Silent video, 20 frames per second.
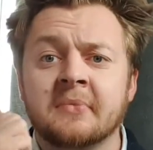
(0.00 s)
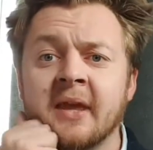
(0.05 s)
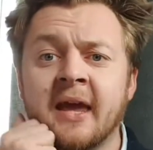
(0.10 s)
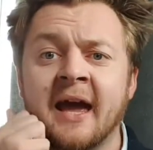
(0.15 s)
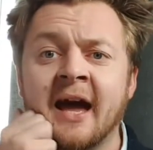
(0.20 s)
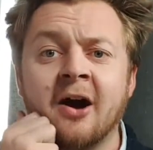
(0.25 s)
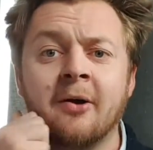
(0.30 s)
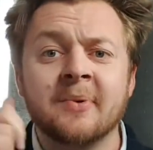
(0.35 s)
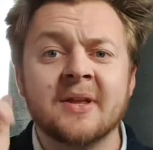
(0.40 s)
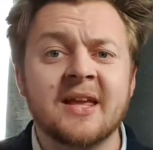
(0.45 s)

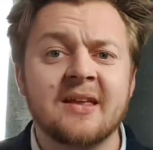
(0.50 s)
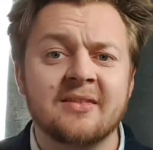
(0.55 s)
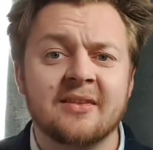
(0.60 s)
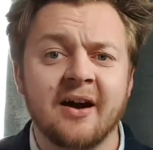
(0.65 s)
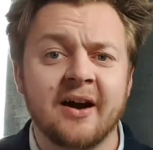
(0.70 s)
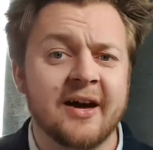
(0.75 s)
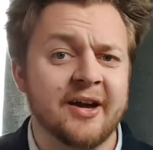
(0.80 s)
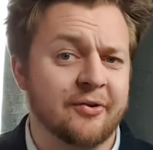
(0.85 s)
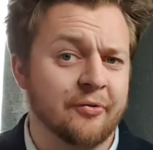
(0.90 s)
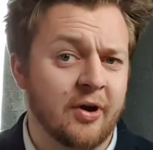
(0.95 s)
How many
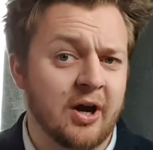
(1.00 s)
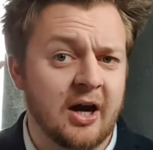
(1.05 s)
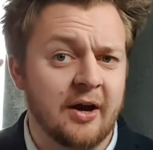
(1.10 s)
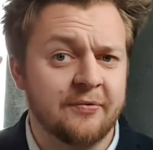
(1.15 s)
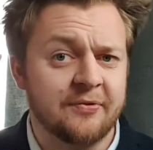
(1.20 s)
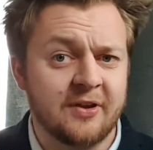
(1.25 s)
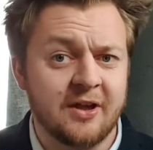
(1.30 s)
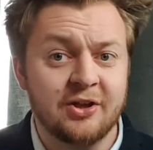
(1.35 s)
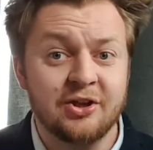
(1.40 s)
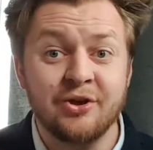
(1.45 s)

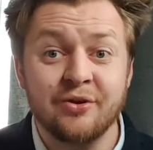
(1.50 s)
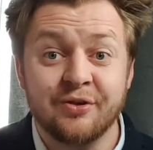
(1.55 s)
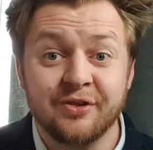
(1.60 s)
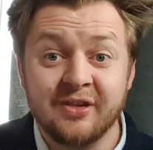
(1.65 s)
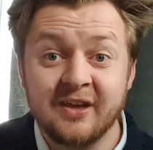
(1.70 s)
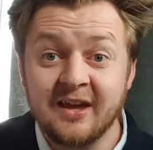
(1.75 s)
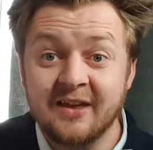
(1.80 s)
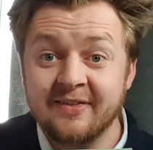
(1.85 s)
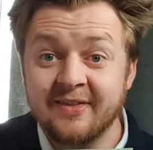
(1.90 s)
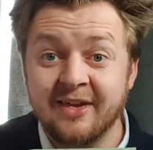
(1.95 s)
digraphs can you
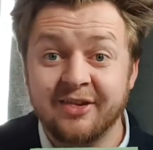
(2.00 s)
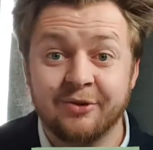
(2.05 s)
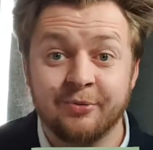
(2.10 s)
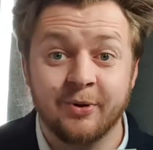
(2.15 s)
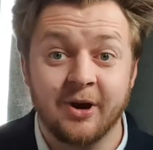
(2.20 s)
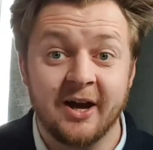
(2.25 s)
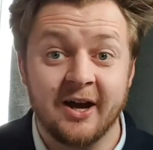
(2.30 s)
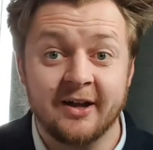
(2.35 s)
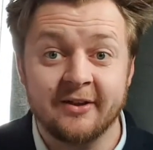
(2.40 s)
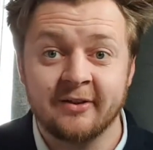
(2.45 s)
see in this
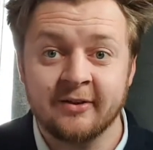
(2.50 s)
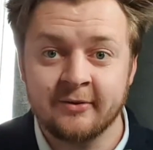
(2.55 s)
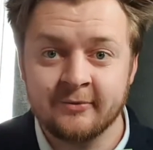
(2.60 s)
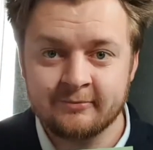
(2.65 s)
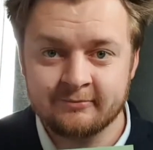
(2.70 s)
word?